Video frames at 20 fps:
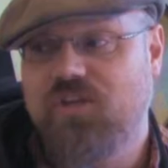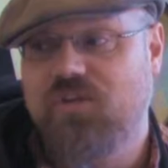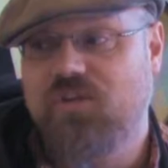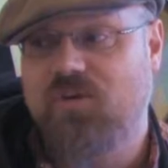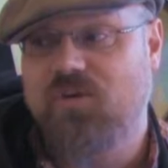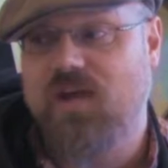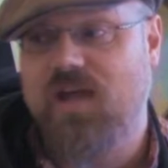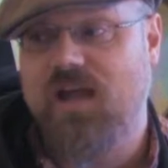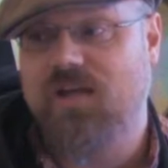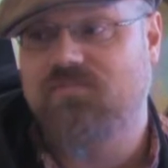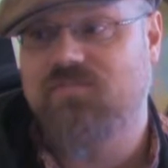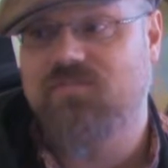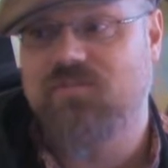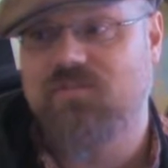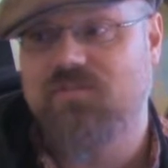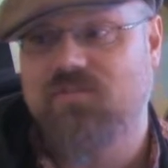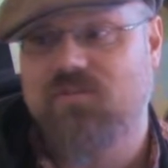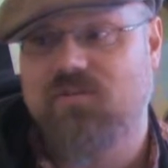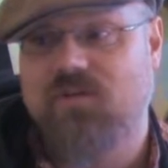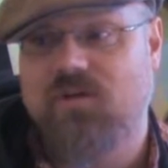You don't have
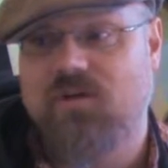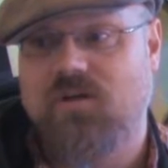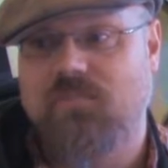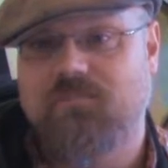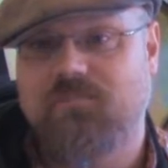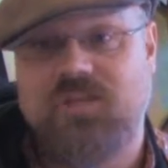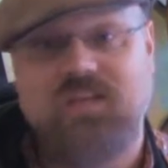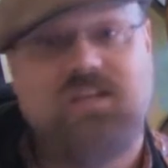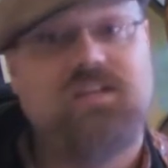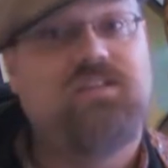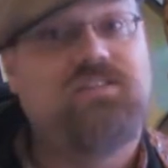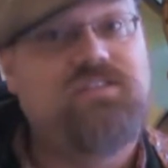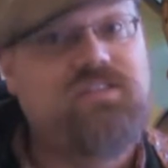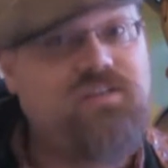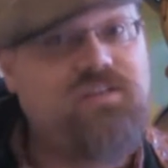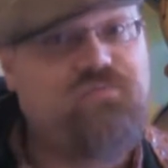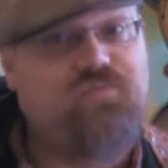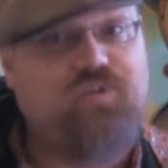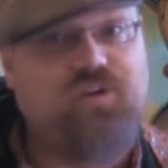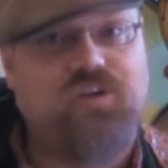to get a
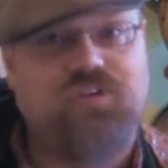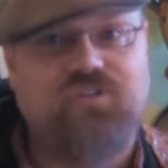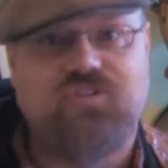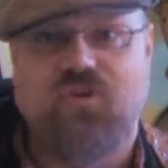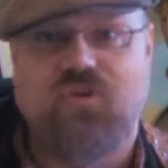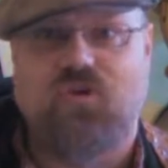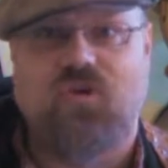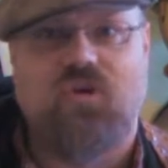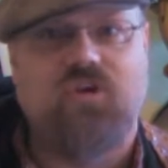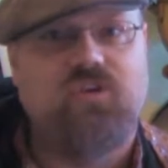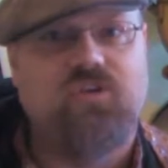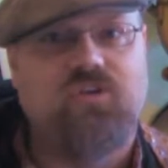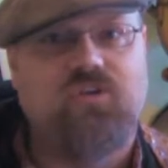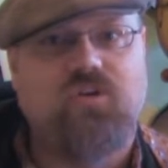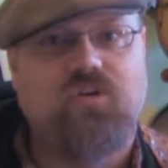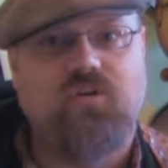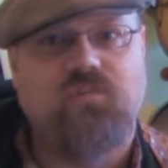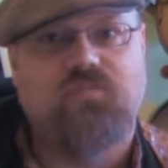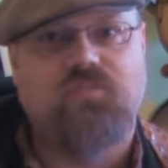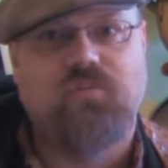different guitar. You
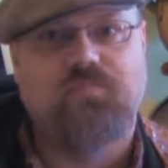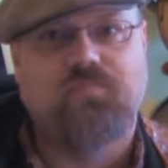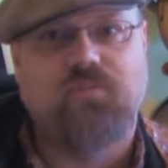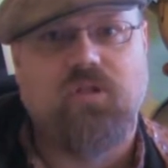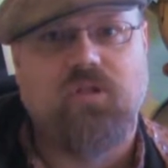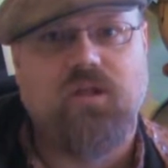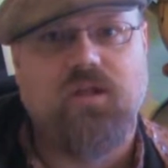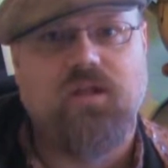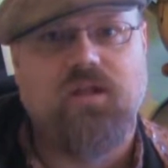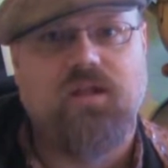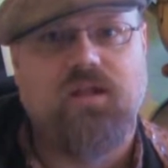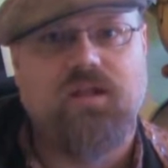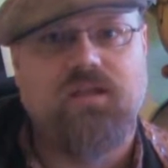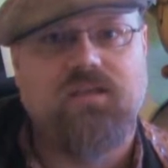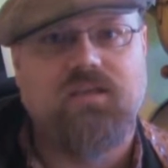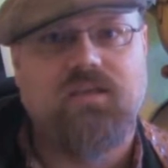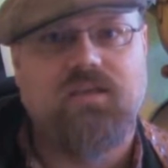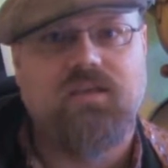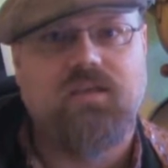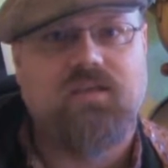know, if you're playing at a
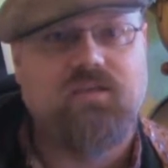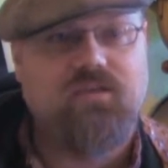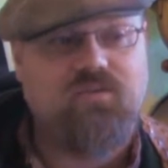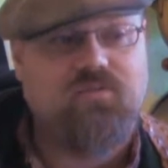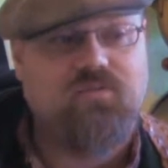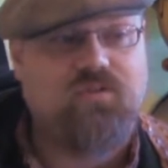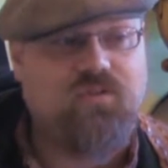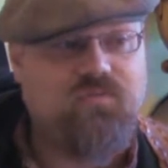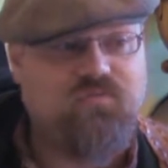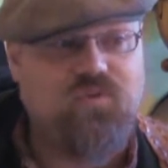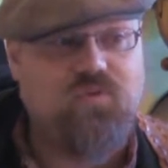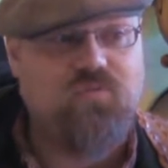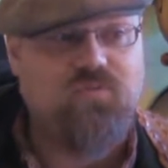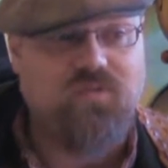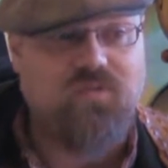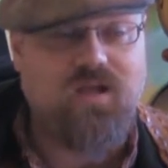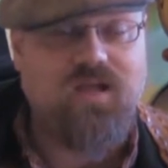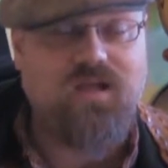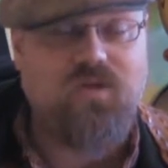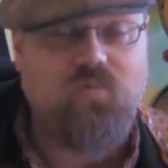gig, if you
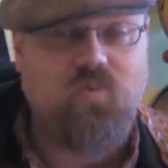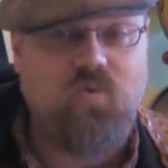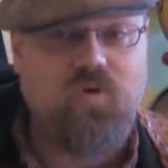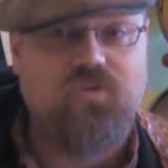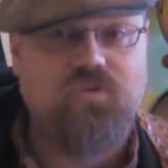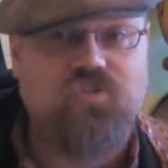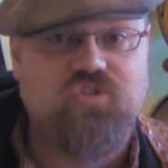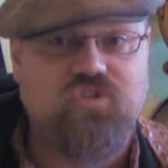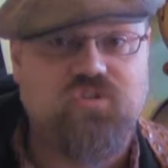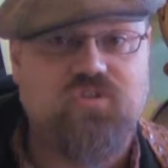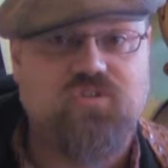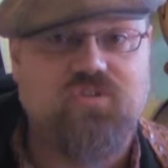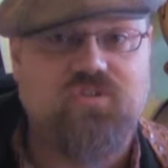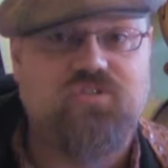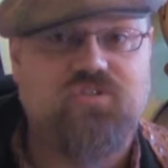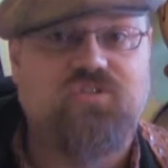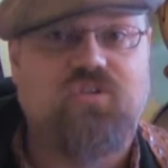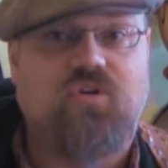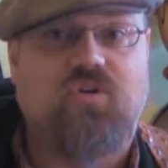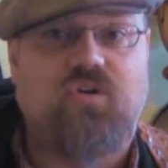like one certain
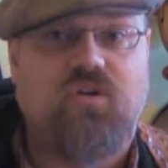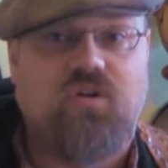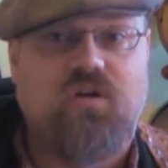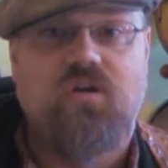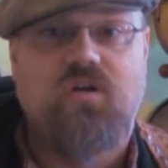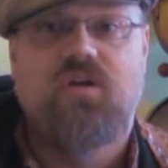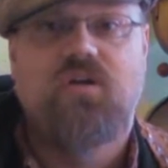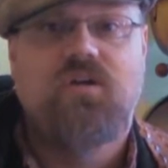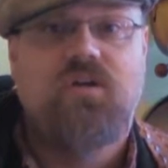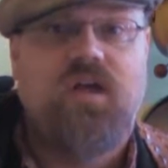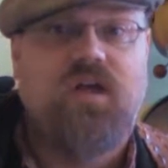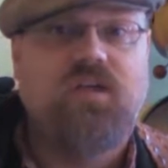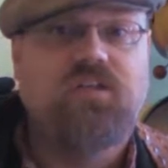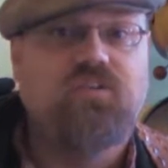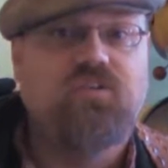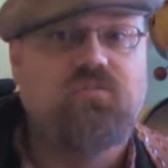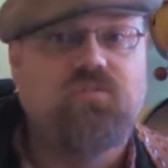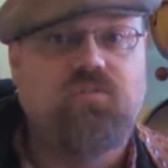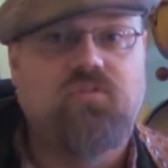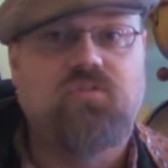guitar and
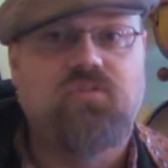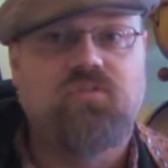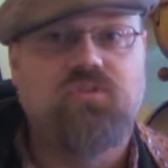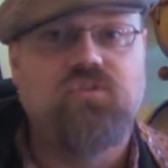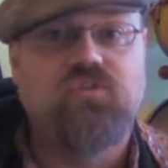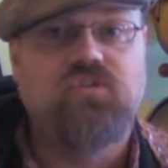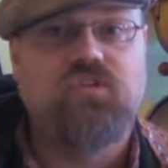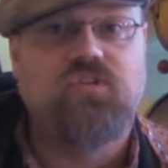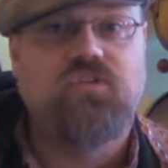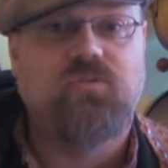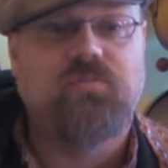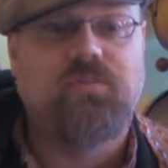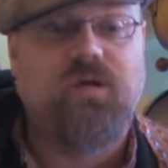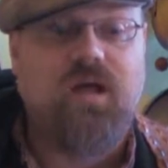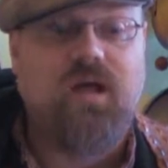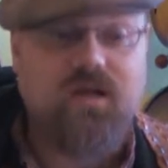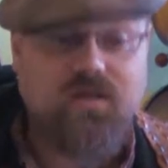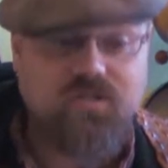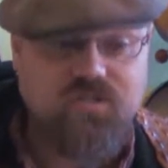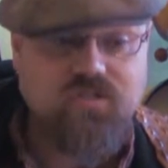you learn these other
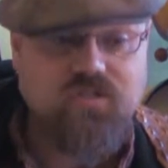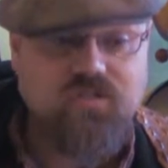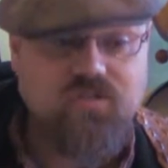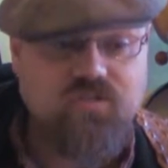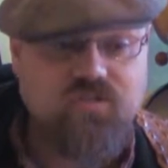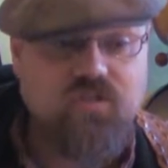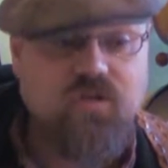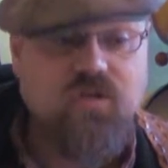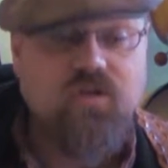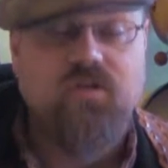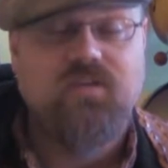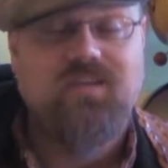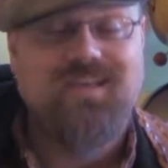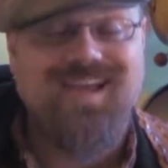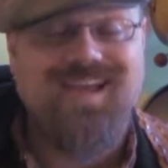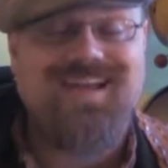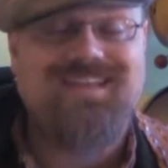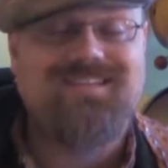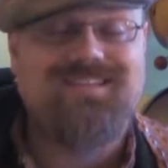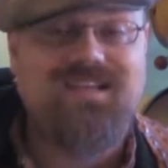boxes,
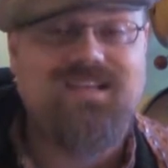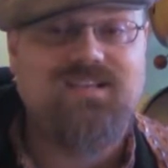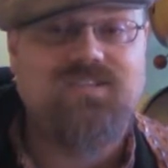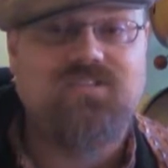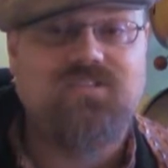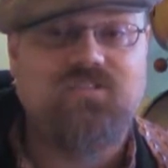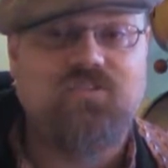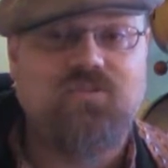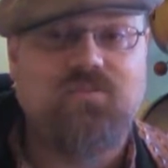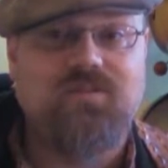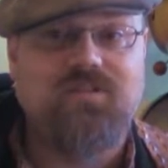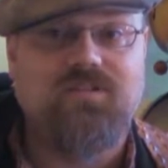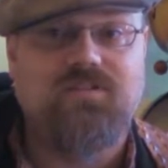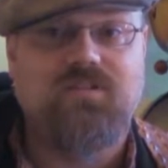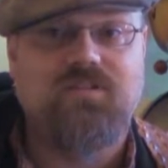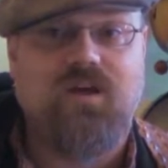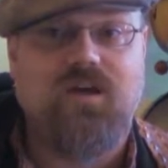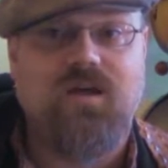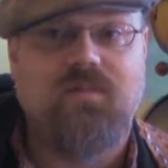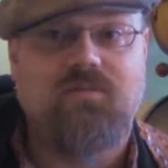yeah, it takes a little bit of
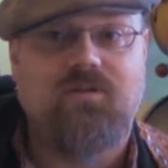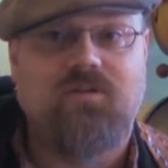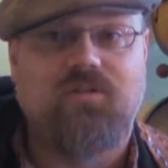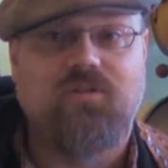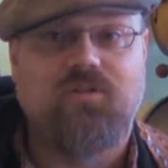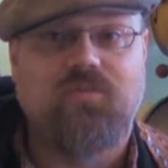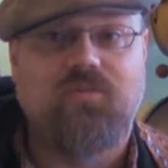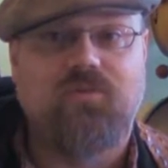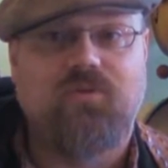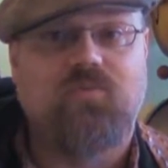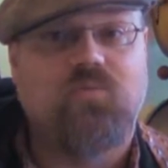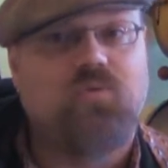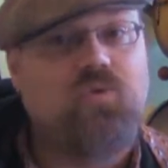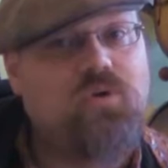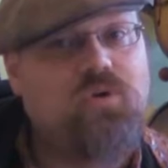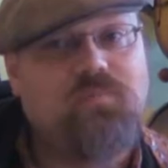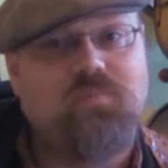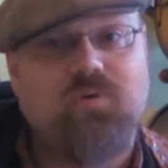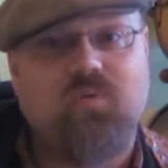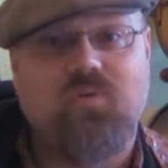time and a little bit of
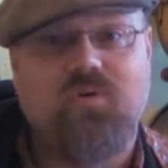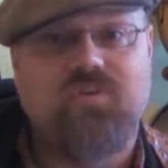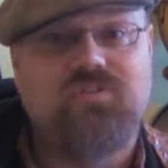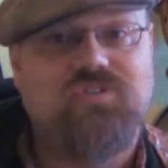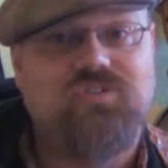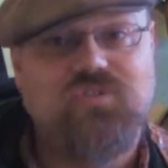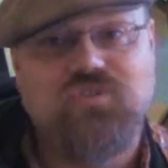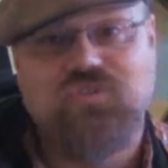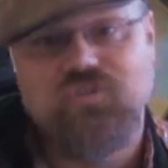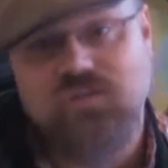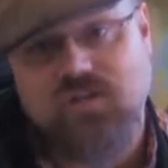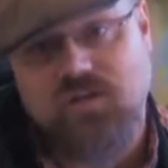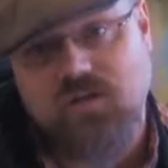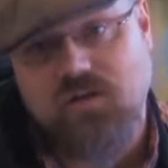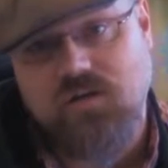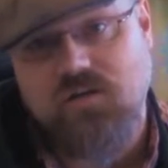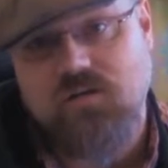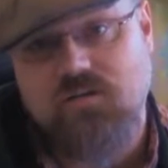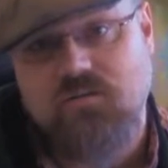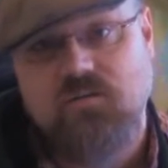work, but once it's
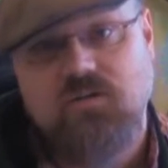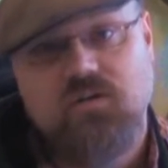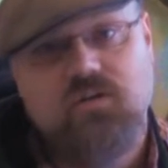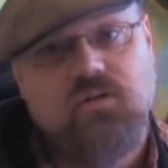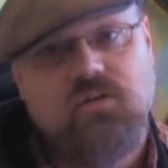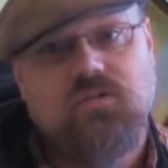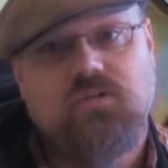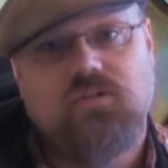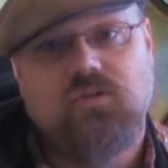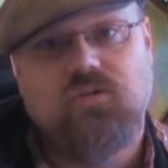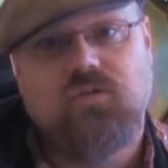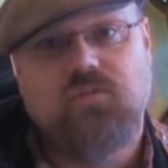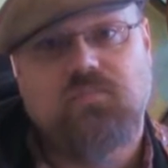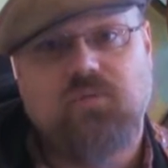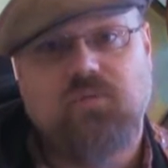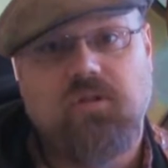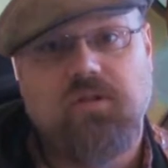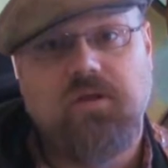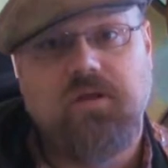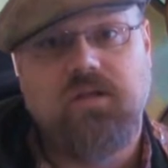done, you can
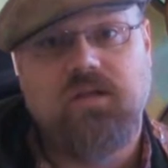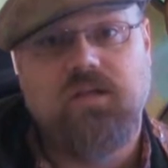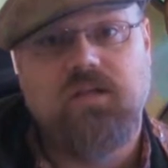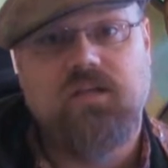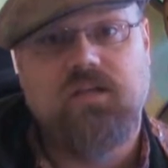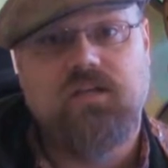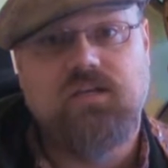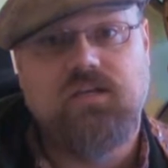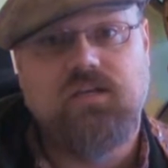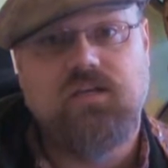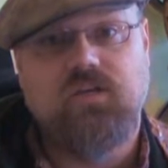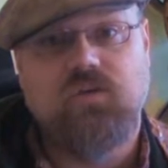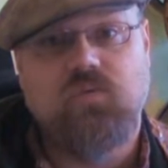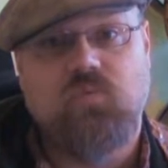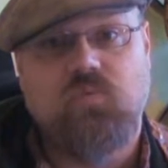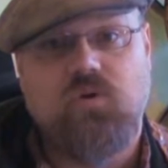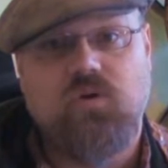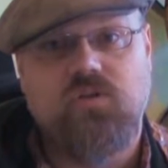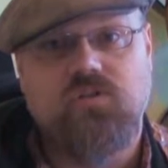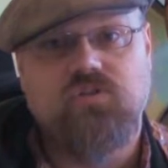play in any key you
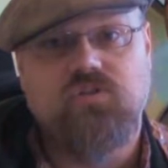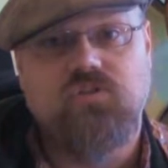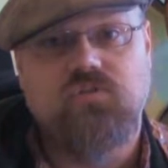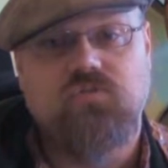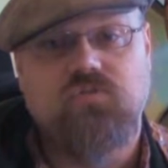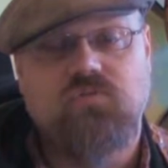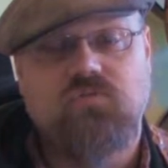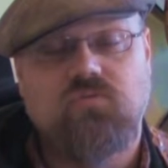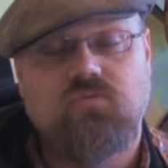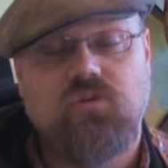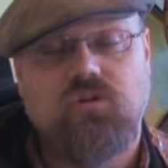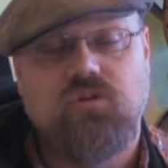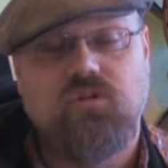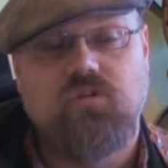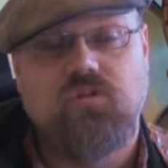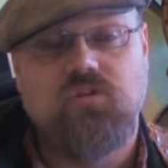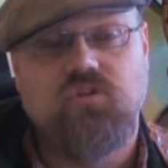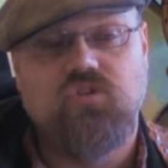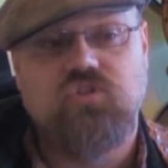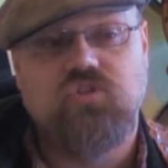want to
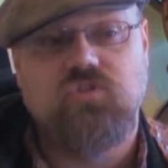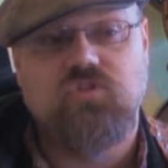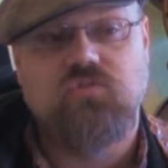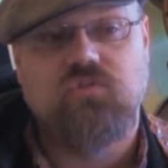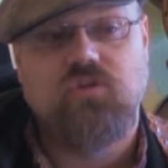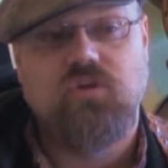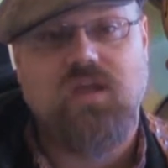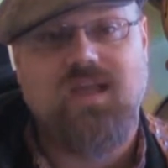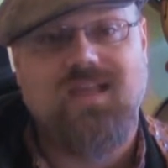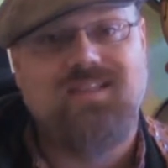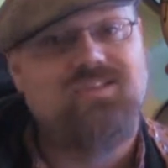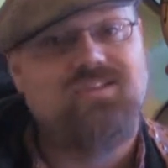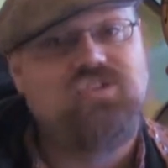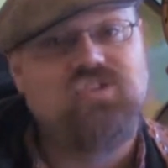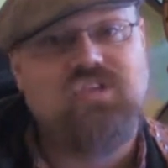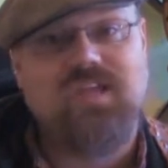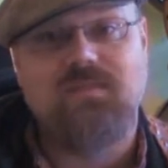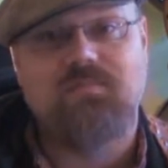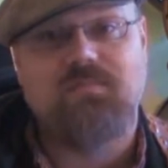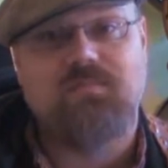in this tuning, and the
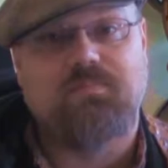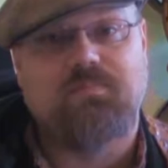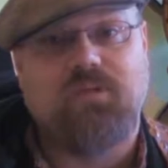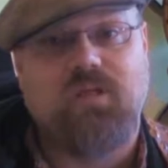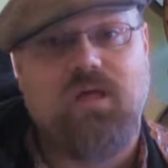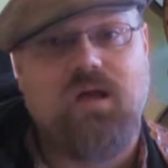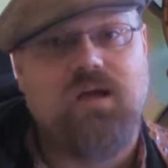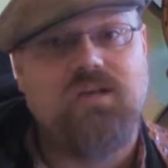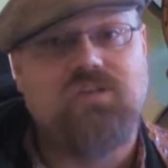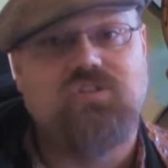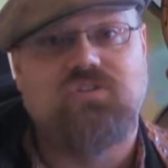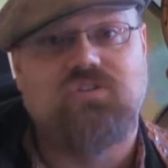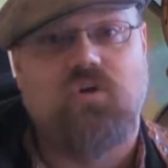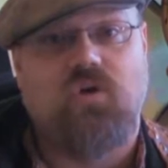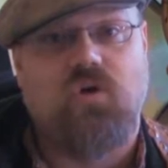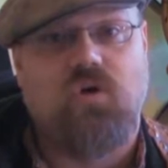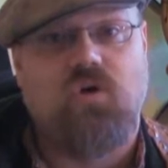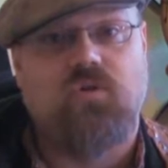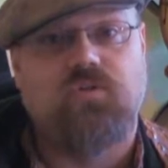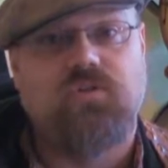same applies to
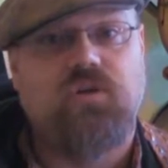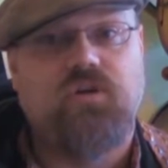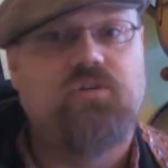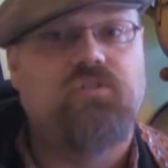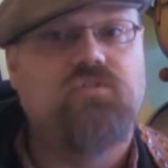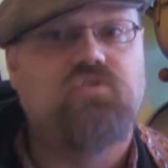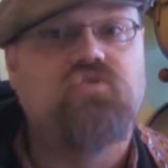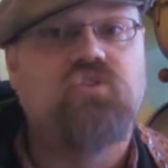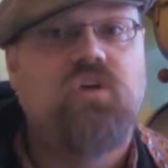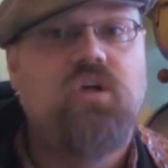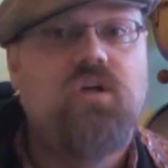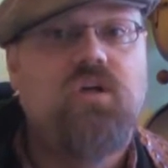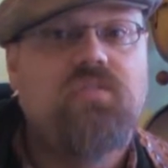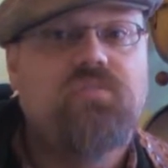all the others.